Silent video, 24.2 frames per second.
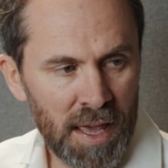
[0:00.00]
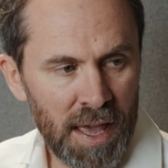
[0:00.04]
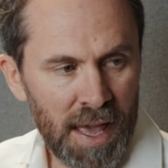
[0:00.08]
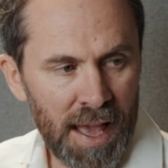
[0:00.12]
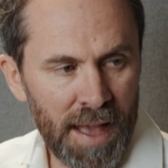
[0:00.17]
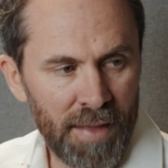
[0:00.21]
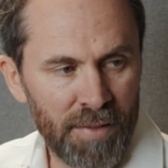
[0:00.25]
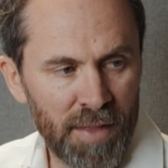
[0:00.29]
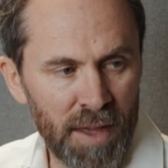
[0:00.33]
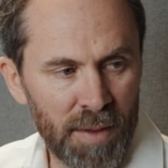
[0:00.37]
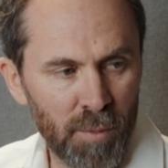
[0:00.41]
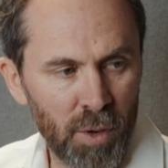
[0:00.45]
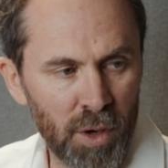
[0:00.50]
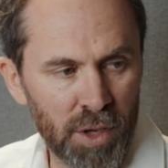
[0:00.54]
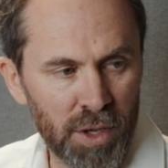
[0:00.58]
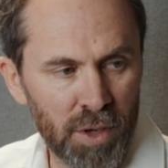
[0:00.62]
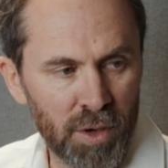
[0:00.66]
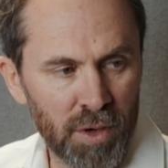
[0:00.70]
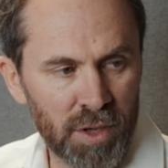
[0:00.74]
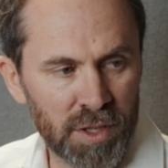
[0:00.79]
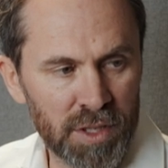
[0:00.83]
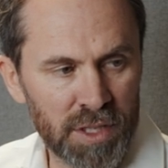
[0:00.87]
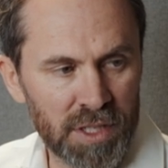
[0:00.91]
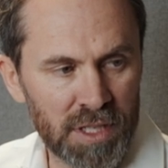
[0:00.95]
and then what
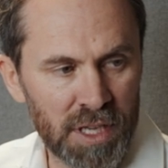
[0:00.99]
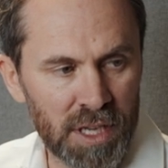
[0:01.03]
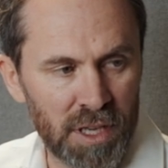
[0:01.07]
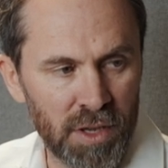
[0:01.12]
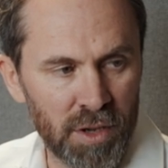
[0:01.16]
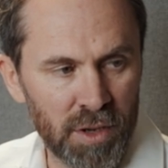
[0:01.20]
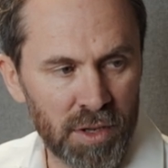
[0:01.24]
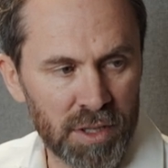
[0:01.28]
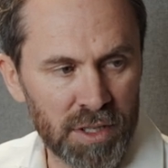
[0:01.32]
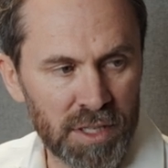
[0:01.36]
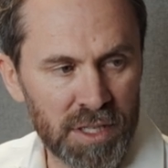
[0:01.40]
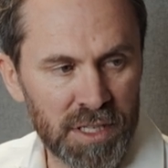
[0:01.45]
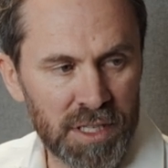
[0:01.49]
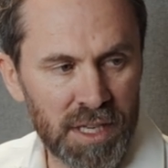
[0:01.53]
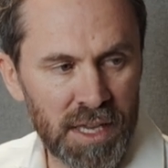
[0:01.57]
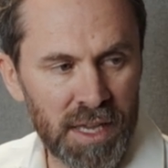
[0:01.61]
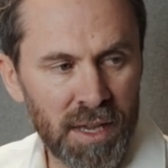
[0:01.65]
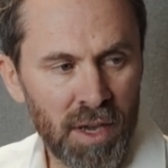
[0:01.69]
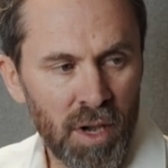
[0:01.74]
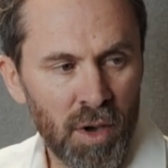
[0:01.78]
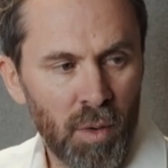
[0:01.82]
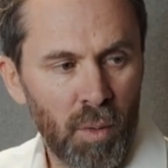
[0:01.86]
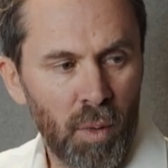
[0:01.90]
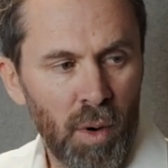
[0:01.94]
you can
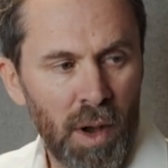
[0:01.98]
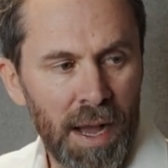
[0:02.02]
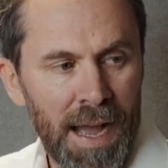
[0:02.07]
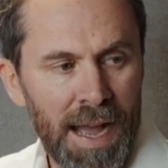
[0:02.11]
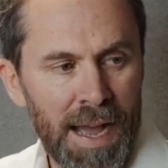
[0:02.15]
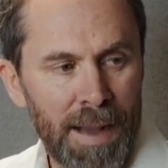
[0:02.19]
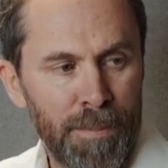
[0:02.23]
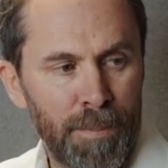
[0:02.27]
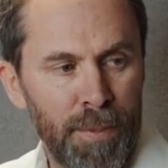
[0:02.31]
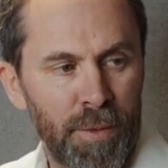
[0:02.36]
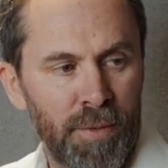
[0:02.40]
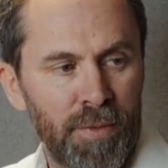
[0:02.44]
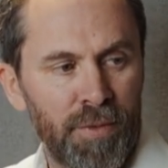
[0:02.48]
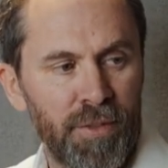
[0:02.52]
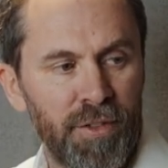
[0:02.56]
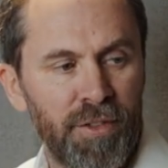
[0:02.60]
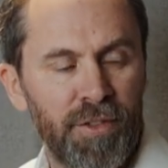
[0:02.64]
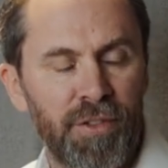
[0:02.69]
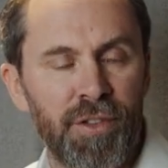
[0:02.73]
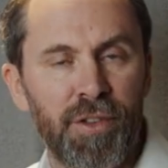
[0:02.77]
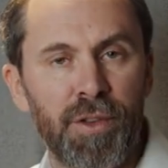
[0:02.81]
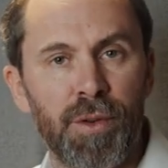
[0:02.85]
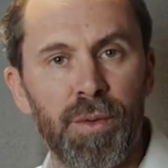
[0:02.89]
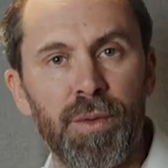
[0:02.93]
see what
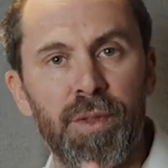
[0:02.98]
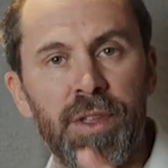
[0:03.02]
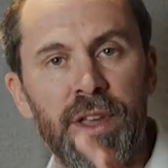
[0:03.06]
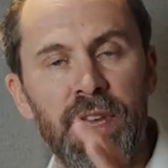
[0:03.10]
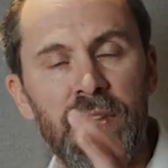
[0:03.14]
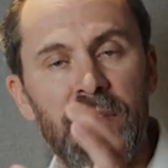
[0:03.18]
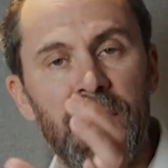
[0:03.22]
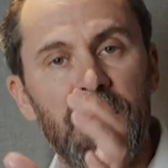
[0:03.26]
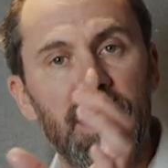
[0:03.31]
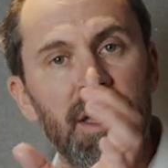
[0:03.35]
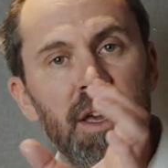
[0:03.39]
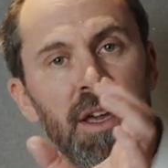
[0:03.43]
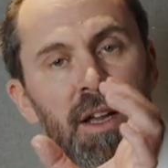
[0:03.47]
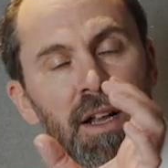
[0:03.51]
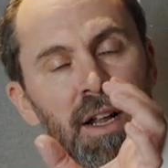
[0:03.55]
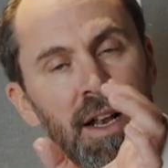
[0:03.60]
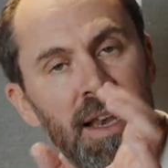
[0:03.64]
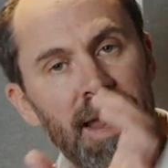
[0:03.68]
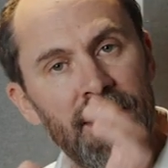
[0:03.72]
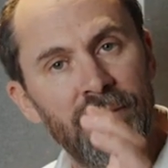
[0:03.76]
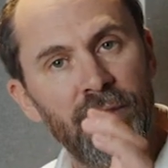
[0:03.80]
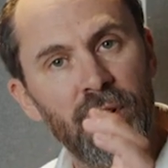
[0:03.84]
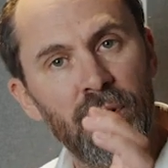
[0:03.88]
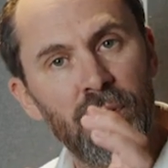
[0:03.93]
happens to the
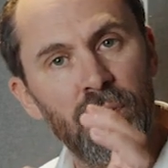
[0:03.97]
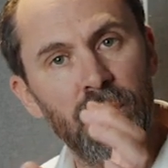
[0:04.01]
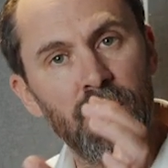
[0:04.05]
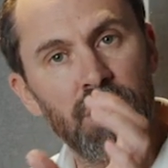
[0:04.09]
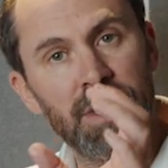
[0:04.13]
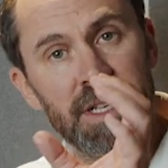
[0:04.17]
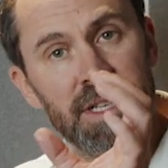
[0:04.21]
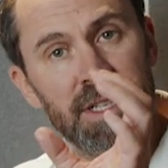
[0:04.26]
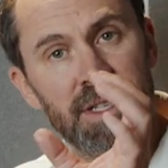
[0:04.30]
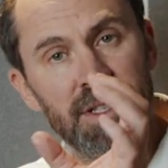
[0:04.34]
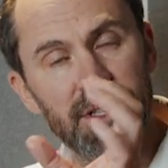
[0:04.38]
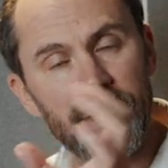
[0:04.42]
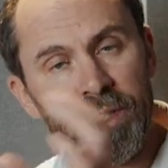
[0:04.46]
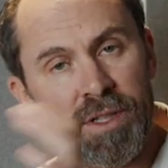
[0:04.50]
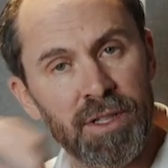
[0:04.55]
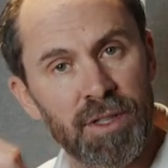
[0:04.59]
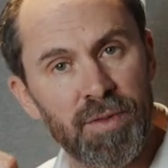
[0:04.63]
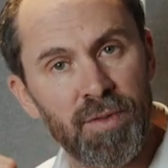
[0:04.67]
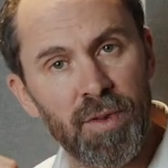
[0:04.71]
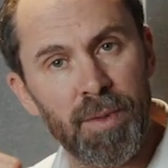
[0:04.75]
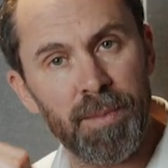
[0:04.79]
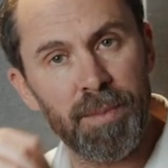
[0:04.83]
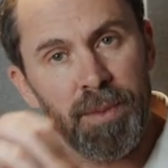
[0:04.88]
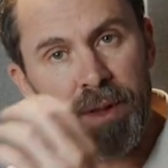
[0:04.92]
clavicle
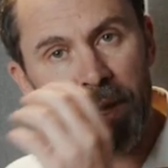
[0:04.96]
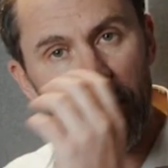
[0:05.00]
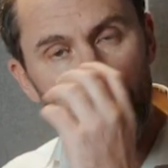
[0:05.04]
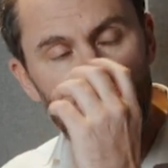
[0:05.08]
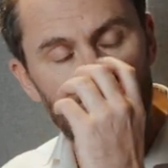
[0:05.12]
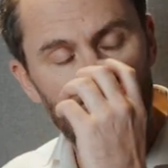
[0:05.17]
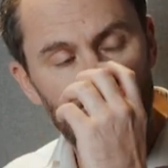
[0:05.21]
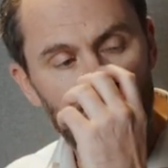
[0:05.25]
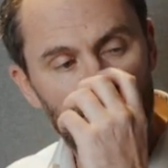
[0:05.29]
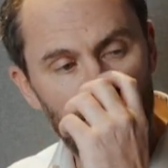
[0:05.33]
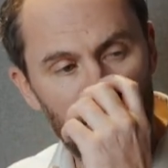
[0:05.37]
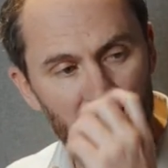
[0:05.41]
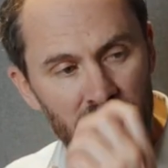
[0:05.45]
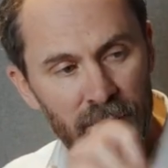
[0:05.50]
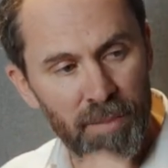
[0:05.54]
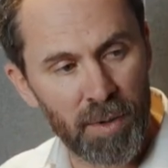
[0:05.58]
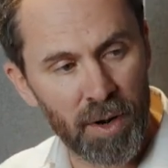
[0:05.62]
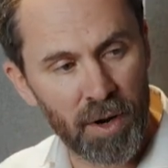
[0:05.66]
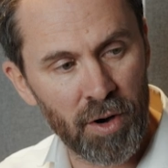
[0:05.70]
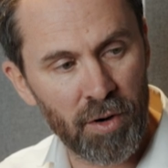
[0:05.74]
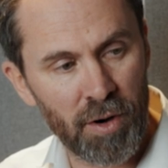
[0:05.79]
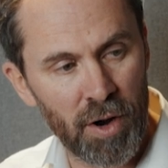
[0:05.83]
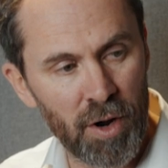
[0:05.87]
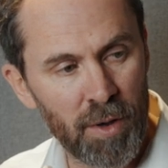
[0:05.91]
distance from the
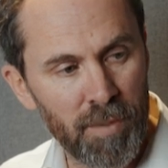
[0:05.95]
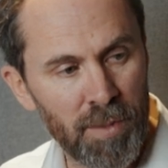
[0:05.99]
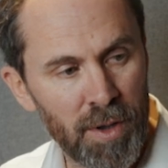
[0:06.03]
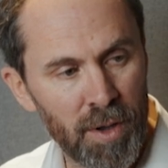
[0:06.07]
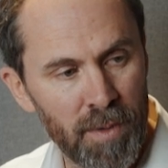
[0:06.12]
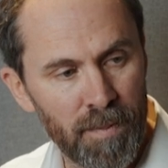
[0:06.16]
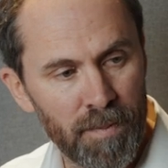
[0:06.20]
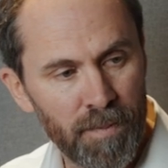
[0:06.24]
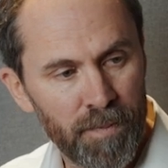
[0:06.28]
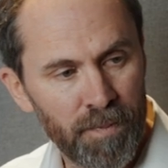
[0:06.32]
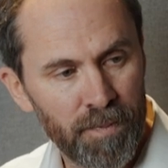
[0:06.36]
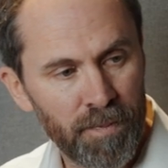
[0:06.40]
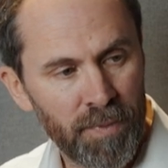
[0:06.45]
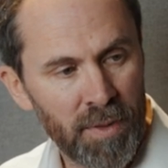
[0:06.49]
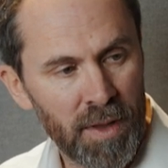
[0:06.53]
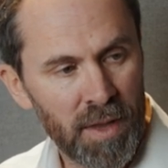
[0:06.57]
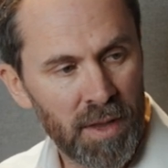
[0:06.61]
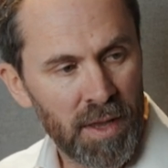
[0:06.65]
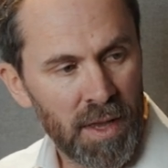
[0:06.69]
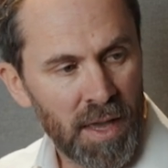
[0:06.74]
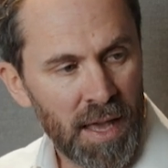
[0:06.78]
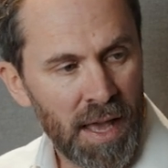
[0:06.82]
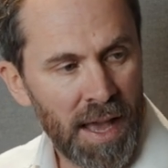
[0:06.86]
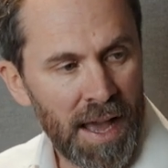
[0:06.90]
acromion,
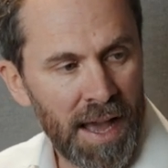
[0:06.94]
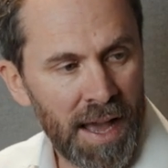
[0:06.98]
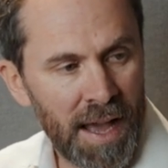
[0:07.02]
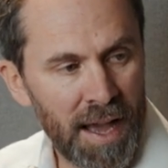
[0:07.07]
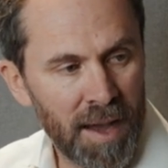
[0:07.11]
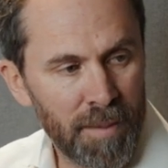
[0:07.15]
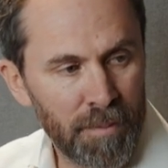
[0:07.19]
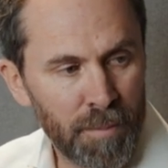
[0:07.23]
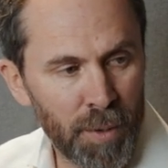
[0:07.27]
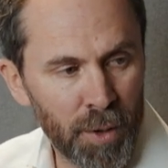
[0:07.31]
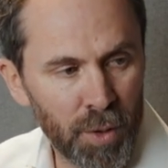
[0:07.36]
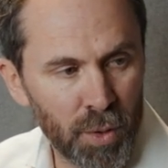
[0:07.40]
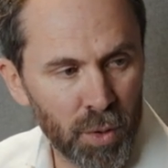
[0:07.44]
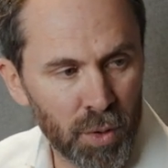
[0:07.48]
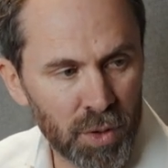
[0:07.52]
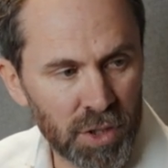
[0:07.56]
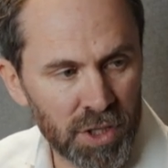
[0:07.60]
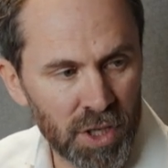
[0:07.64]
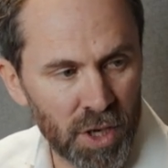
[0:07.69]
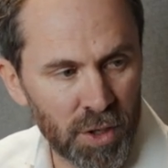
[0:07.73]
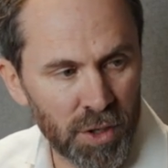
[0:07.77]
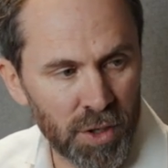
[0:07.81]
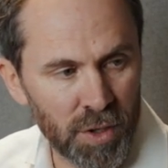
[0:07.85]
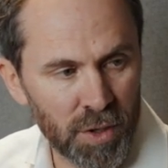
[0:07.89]
but
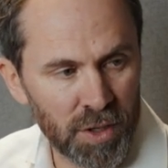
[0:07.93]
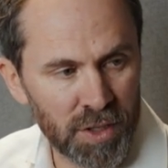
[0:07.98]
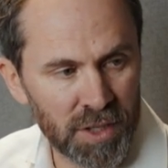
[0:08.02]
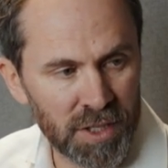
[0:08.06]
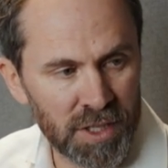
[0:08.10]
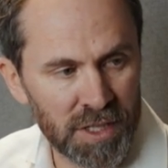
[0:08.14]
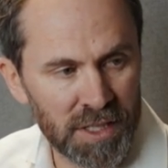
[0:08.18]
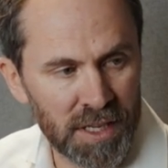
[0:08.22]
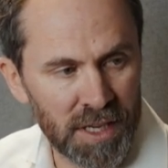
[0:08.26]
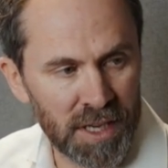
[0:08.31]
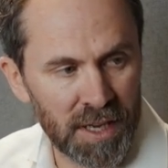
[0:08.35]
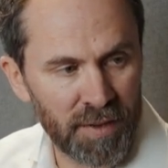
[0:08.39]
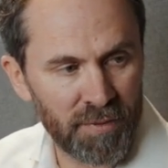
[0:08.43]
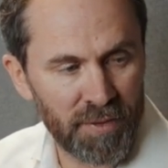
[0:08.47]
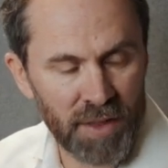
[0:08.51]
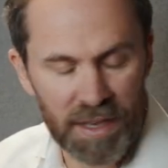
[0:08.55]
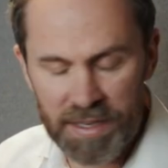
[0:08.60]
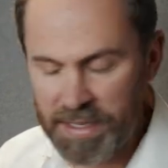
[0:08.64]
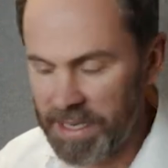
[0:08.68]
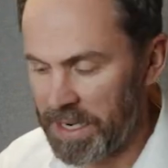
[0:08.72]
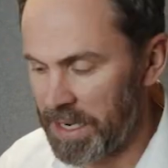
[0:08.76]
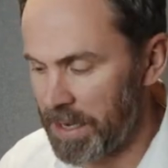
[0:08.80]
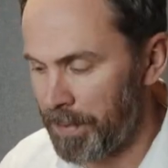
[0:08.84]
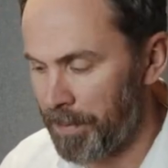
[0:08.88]
also you can see if
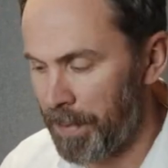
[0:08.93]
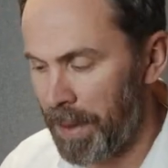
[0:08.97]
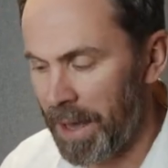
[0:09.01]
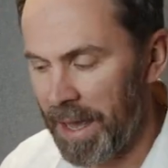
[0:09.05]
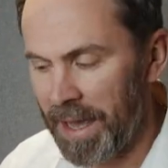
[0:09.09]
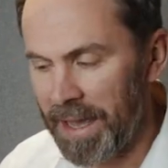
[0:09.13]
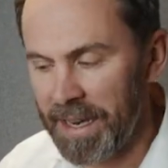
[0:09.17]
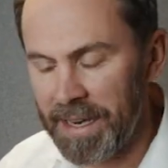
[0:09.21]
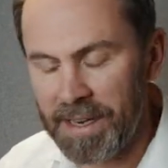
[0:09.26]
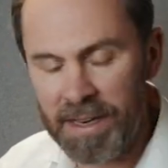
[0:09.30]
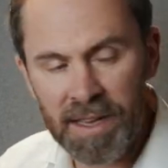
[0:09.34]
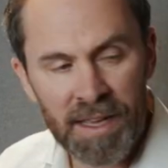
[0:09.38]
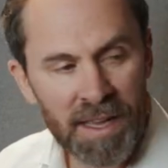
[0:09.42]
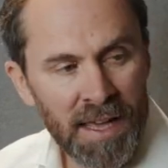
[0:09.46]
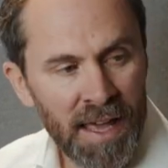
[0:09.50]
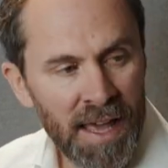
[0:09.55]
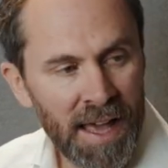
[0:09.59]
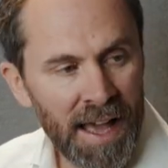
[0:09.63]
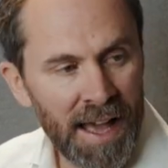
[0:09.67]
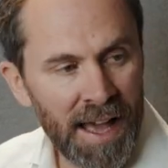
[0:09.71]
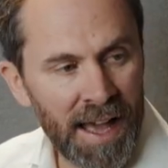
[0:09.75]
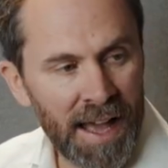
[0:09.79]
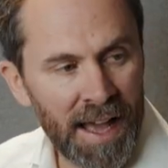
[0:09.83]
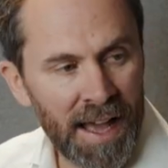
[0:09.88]
there's any pain,
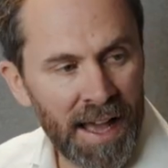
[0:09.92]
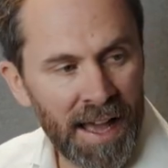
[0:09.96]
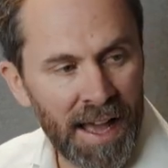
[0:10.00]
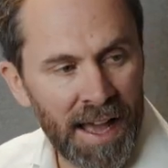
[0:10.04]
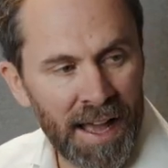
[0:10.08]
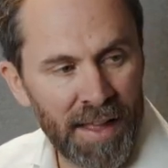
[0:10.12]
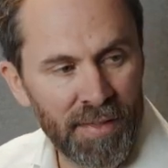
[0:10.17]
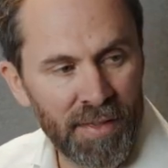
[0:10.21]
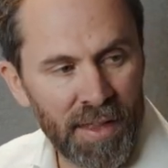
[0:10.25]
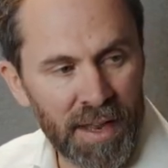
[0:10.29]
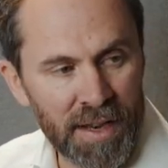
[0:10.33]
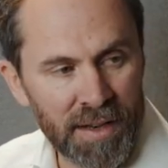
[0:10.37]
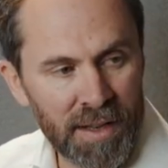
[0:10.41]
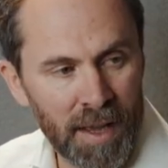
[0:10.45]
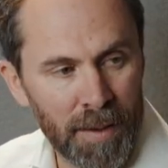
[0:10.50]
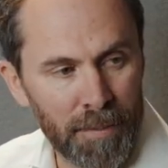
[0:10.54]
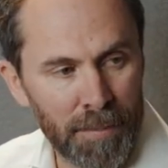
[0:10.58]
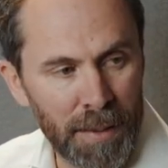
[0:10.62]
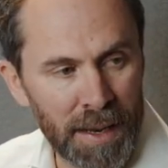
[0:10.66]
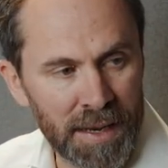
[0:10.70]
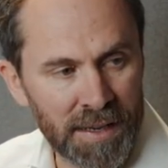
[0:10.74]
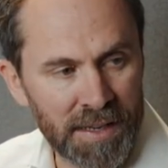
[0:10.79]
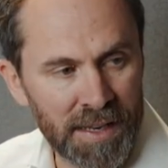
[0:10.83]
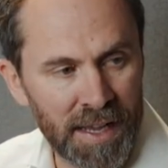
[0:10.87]
and then come
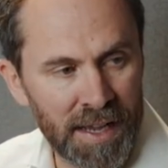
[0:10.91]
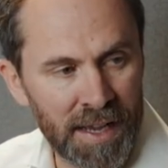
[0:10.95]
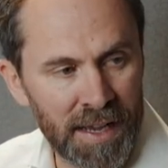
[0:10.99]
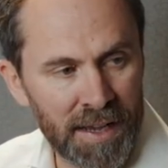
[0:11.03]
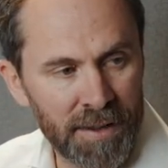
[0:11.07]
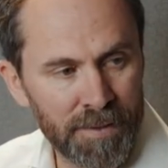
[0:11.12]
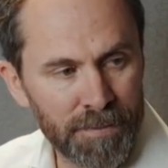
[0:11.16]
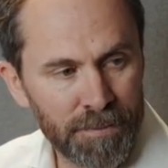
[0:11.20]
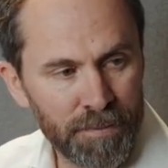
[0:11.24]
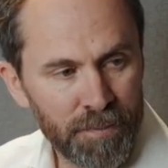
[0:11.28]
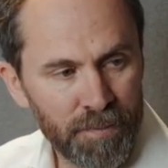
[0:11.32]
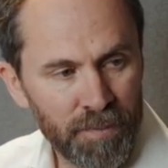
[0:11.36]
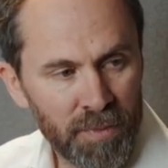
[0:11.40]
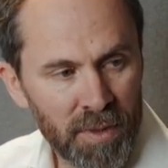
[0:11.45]
back down.